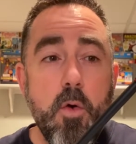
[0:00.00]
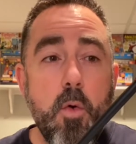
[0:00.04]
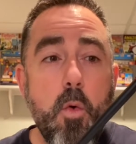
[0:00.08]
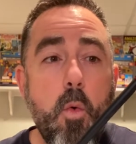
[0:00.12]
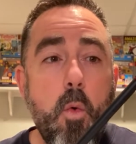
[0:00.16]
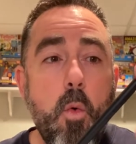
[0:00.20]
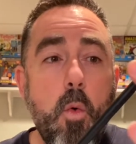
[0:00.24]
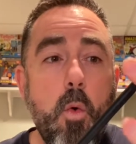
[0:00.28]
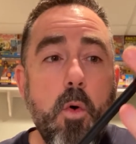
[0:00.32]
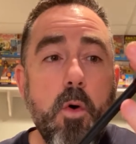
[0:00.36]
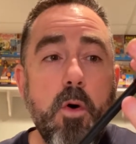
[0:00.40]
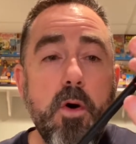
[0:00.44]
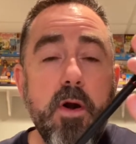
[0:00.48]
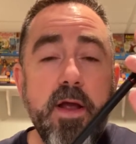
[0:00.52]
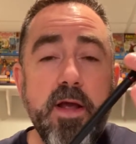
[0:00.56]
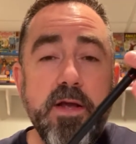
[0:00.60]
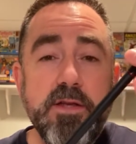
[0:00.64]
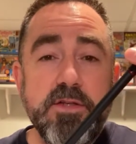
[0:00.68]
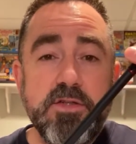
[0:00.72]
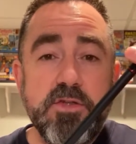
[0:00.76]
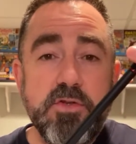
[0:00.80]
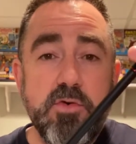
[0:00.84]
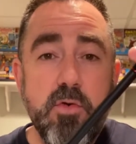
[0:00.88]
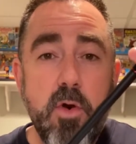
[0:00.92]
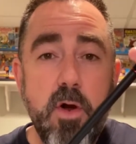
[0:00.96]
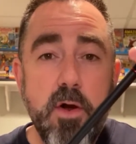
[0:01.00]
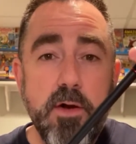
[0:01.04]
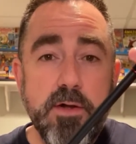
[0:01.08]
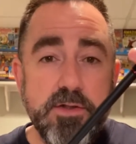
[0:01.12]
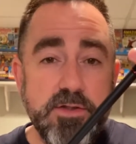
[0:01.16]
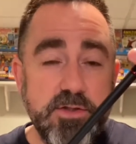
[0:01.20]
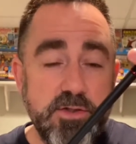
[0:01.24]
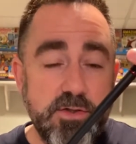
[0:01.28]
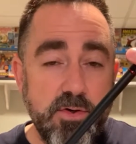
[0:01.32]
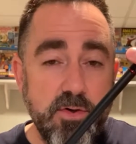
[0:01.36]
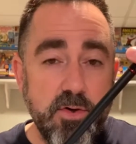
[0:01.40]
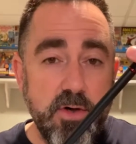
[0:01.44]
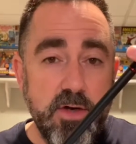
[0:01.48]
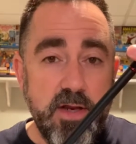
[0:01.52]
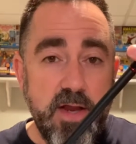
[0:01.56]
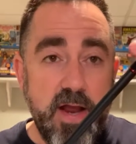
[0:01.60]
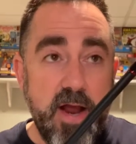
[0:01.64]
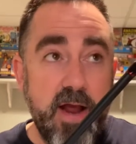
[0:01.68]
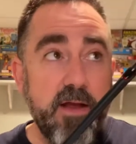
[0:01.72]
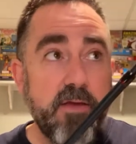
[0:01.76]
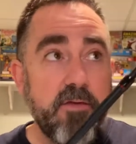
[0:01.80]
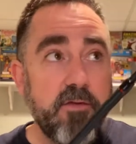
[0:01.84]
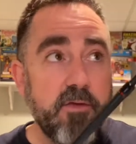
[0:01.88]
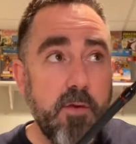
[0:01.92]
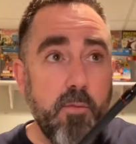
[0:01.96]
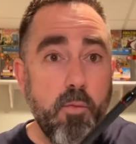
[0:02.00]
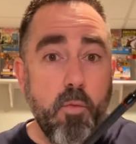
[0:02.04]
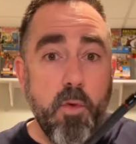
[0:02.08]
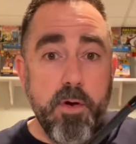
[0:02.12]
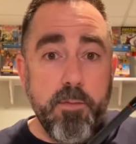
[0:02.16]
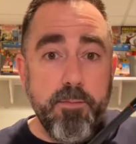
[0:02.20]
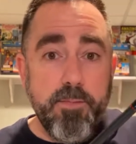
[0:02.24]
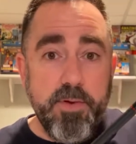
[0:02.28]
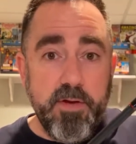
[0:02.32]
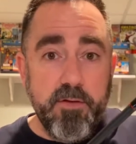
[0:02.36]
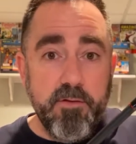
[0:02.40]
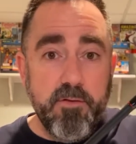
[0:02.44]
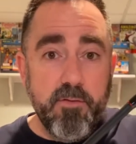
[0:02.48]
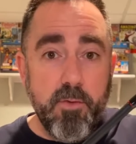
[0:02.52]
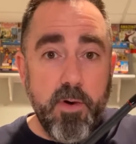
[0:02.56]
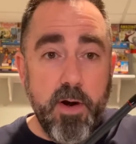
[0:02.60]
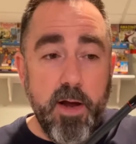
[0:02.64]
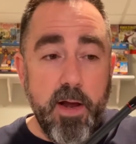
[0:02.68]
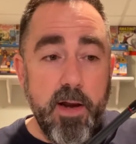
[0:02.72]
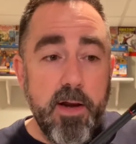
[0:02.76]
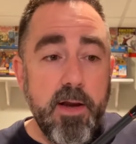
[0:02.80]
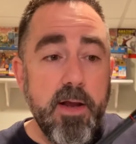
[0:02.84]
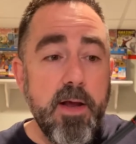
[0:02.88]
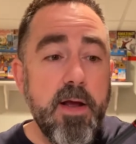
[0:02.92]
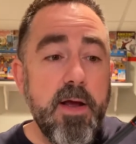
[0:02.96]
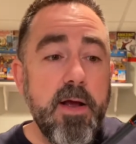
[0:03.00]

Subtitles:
or as strong and sturdy as a one-piece rod.